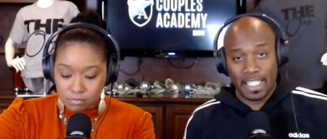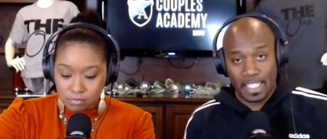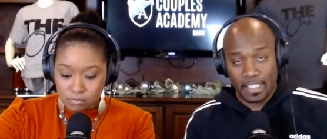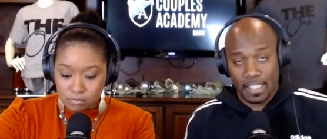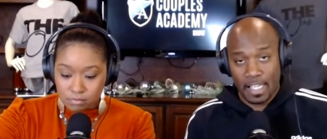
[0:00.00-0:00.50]

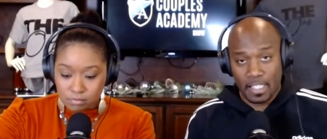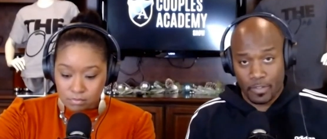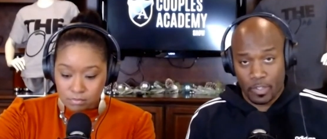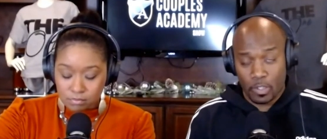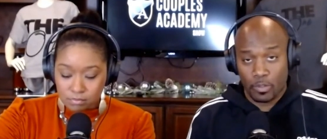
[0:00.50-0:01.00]
Speaker 1: signs of a close
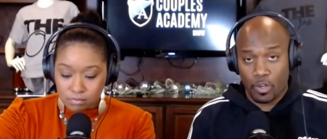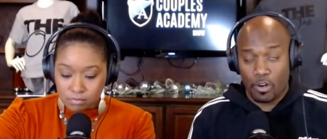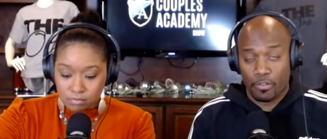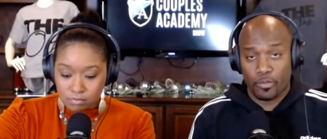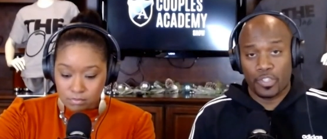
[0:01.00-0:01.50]
call
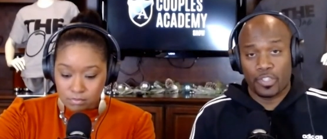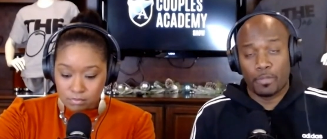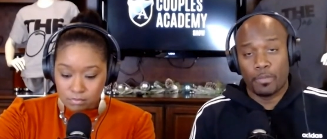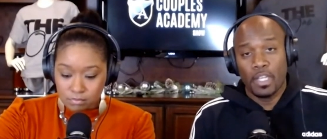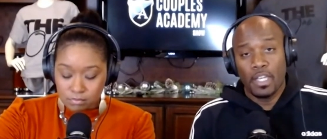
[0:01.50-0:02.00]
friendship.
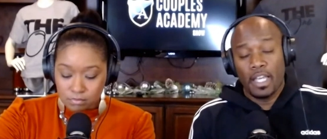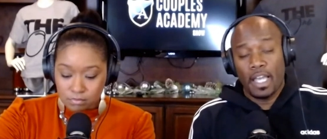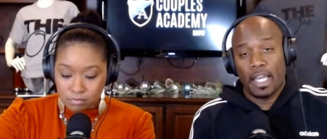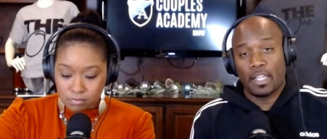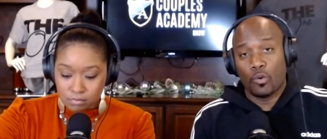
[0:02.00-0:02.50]

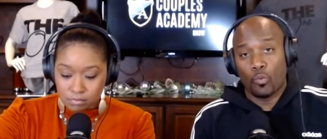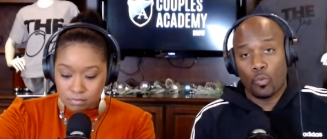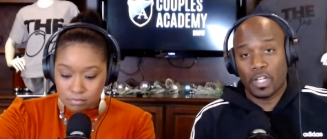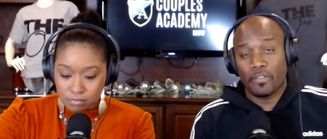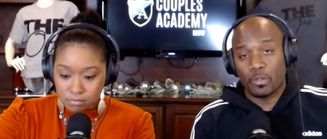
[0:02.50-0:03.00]
And one of
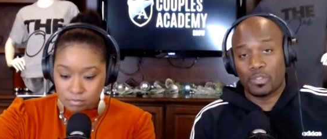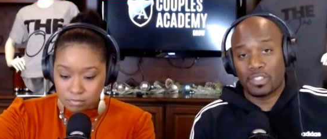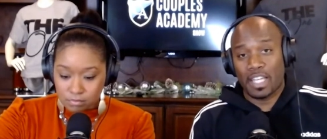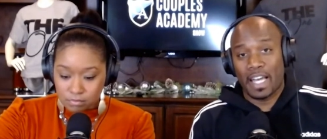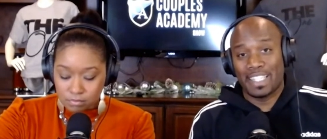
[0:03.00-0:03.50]
those
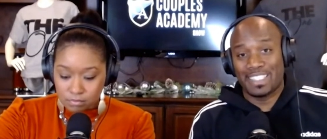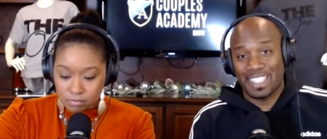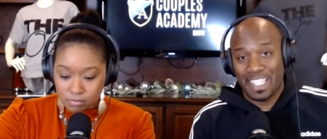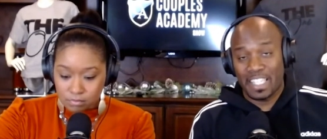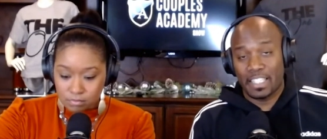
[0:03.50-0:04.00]
signs
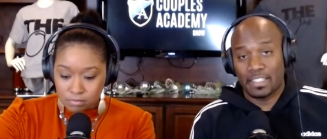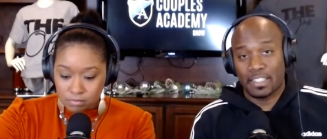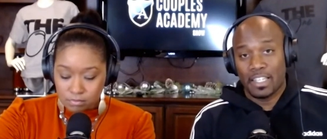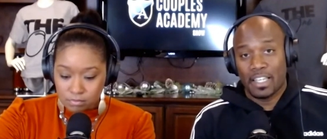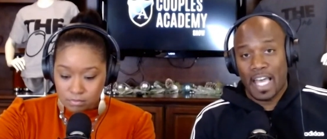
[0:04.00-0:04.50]
is
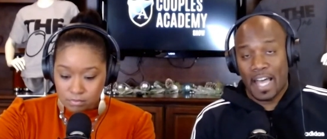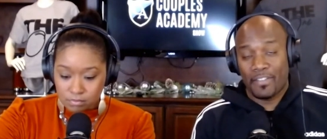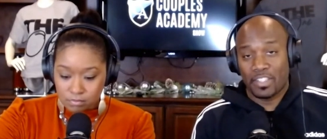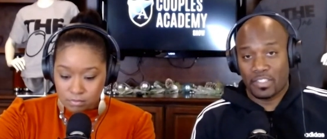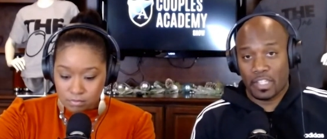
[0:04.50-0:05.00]
having
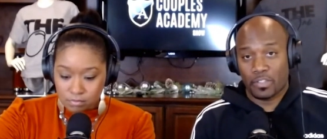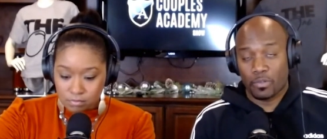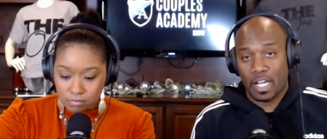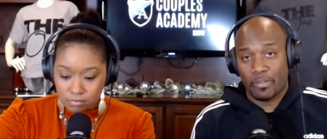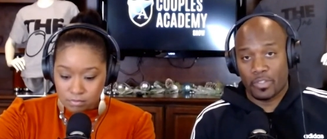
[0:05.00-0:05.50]
sexual
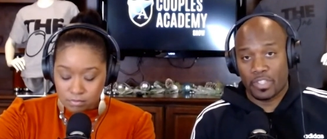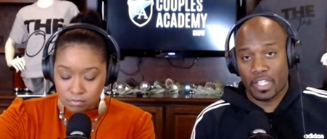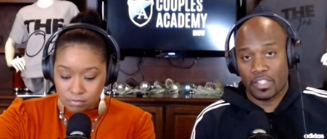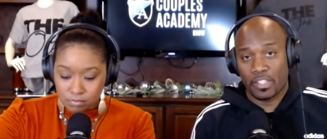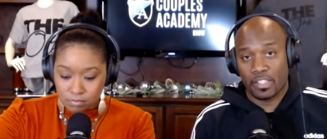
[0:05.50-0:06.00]
conversations.
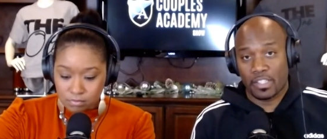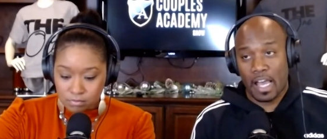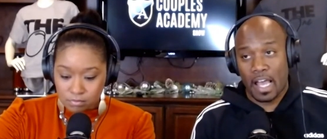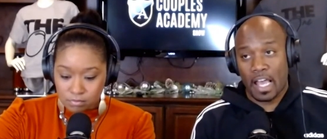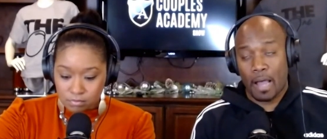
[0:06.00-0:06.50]
I
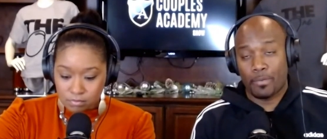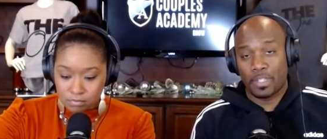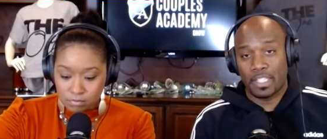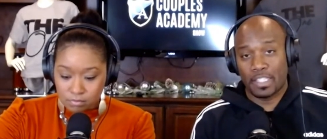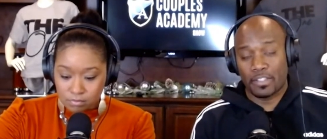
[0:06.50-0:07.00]
wouldn't
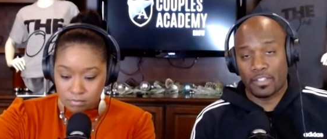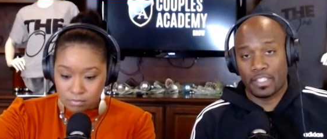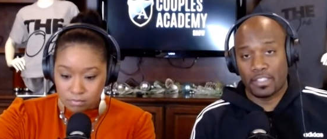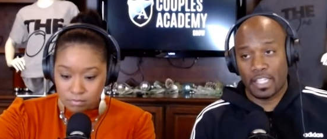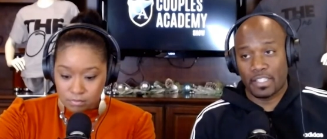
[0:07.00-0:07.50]
necessarily say it's a
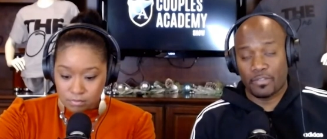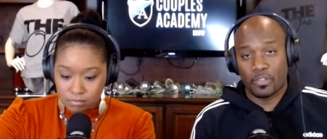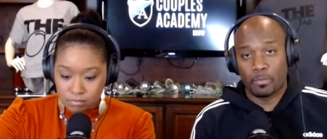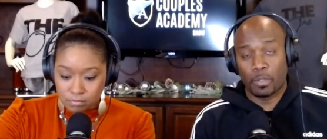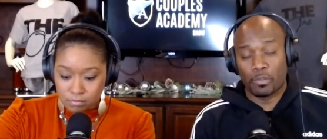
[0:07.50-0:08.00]
full-blown
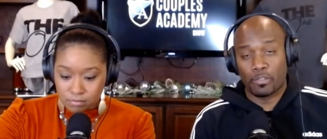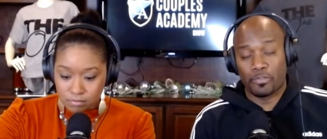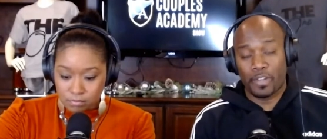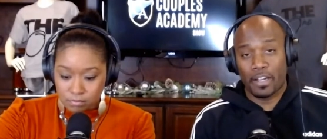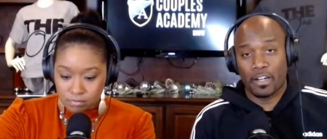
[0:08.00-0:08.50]
affair.
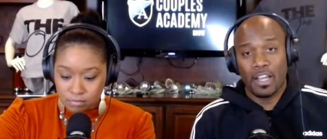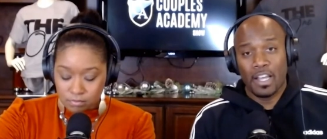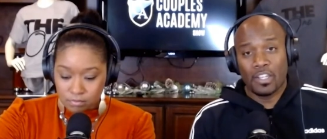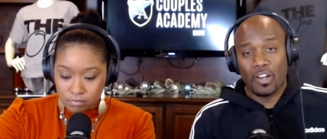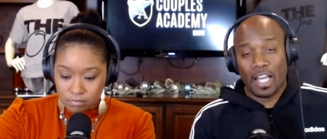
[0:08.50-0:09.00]
You know, I
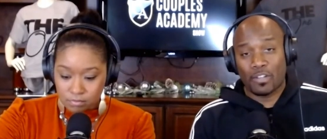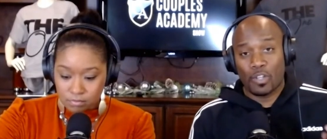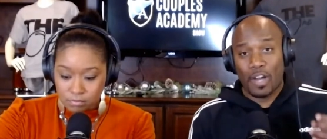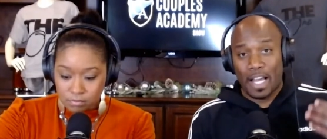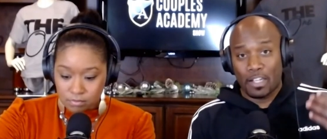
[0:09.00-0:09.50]
don't know how
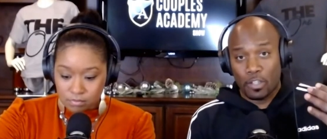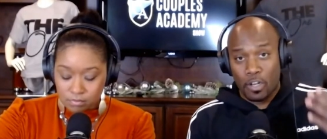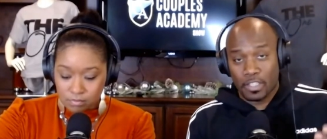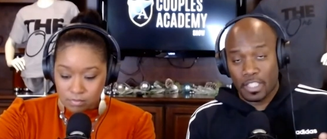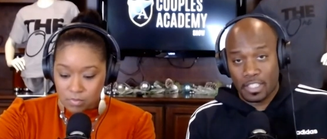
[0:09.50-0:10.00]
long these
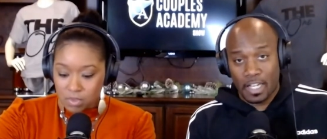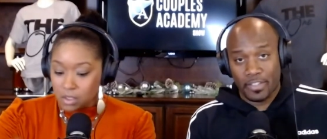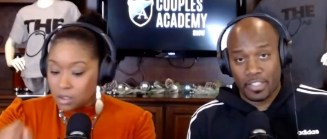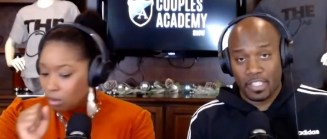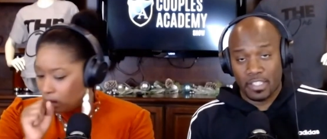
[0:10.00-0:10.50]
conversations
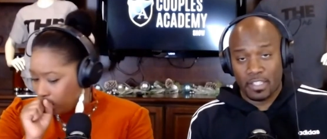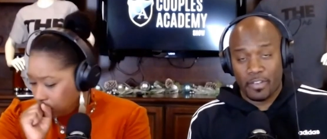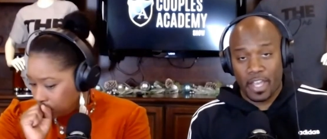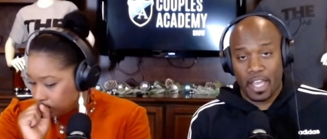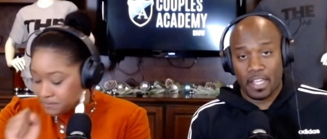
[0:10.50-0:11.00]

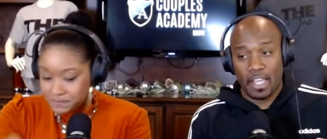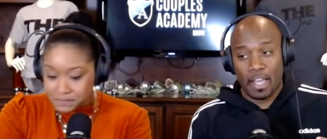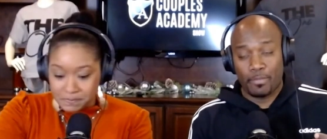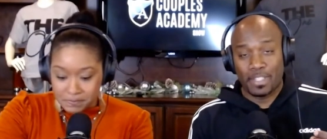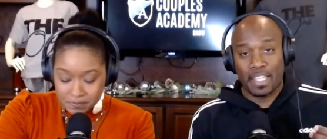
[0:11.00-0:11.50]
have been
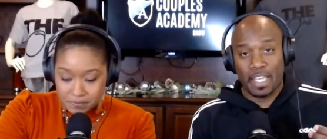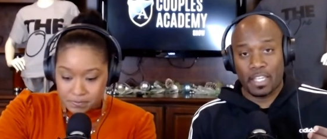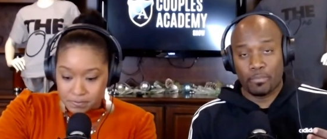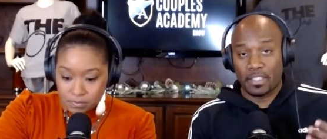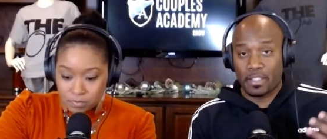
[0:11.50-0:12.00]
taking place,
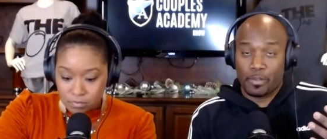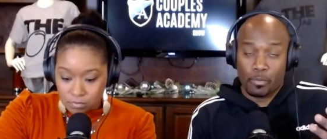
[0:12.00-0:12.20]
if it was a